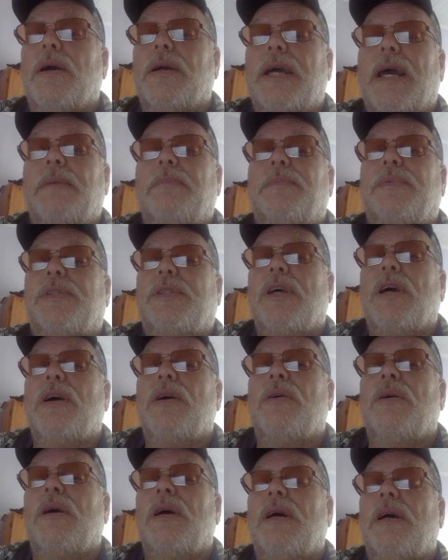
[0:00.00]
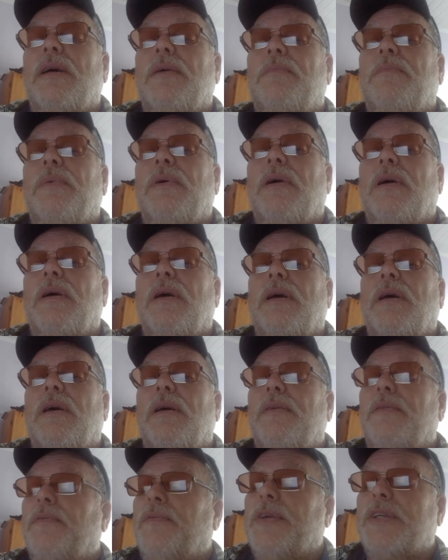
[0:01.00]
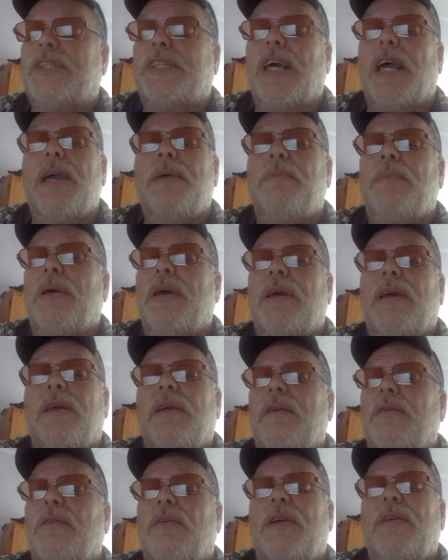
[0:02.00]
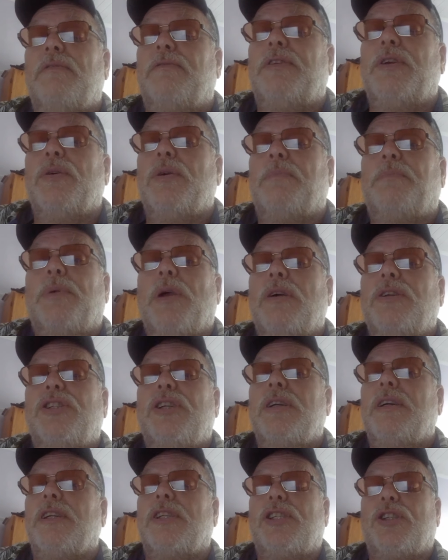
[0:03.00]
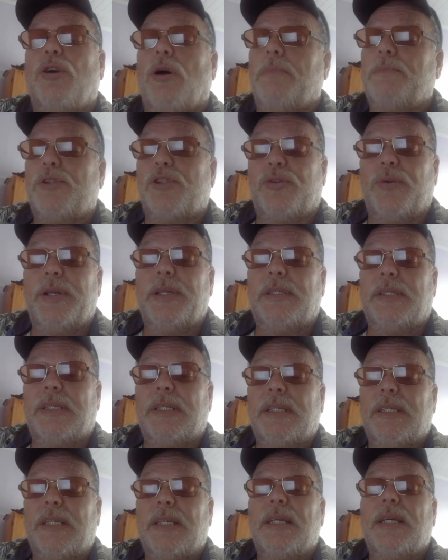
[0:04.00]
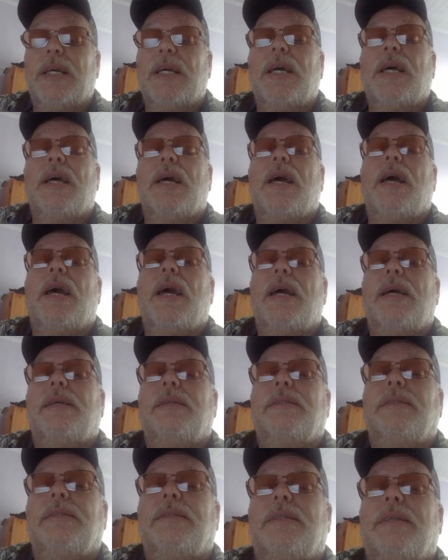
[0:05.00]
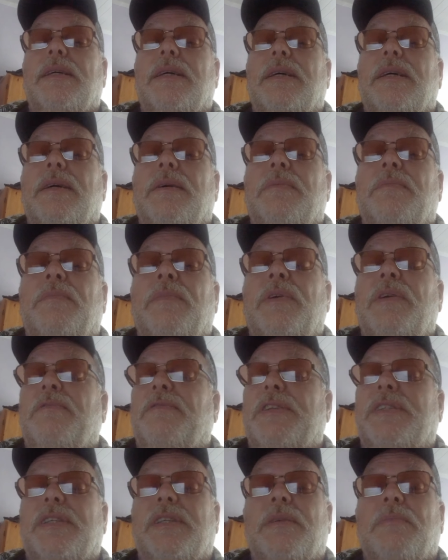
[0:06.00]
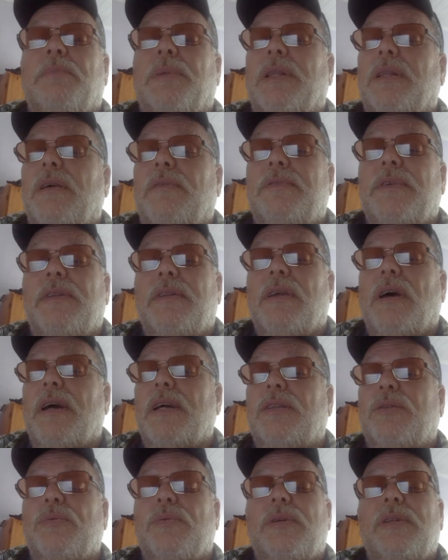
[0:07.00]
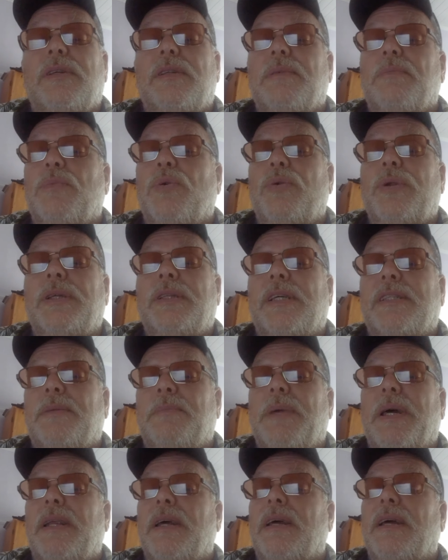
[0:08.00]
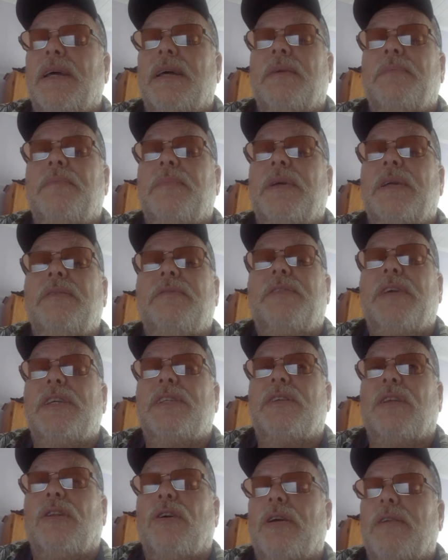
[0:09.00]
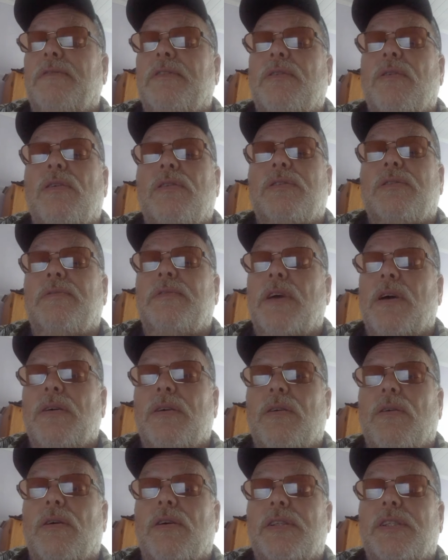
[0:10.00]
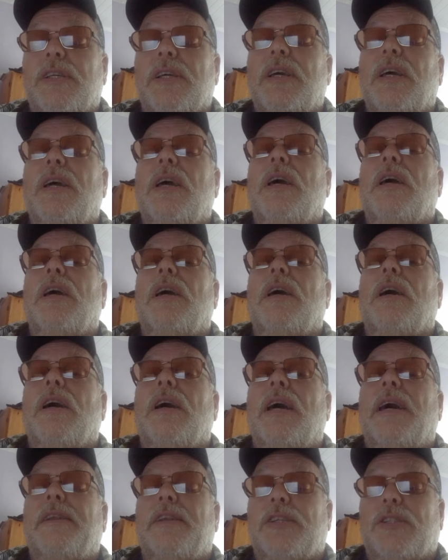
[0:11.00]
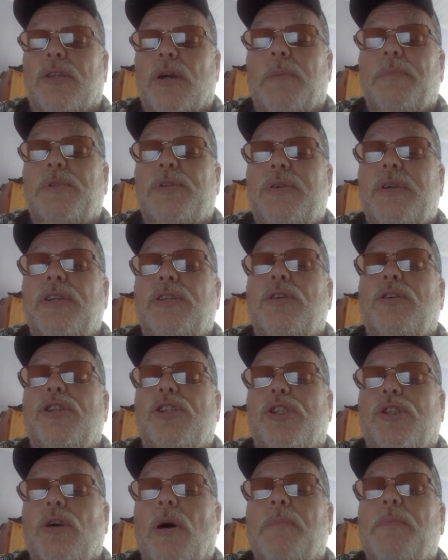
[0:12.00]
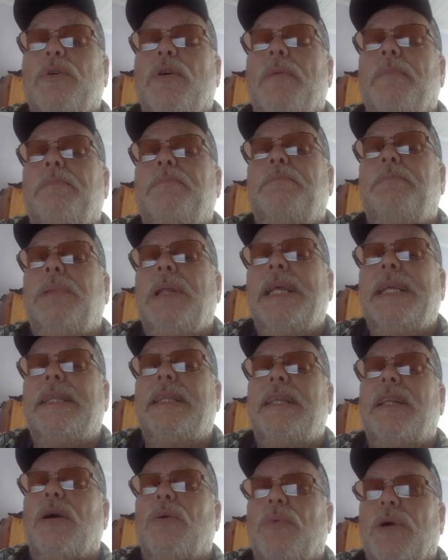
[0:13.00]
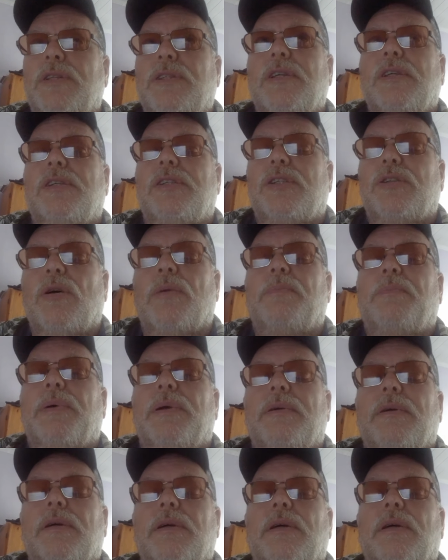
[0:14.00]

Okay, so the same if you're approaching a stop street, and if it's in the middle of the night or early in the morning, doesn't matter. If there's a lot of cars or no cars. At a stop street, you stop completely. Now, what's a stop?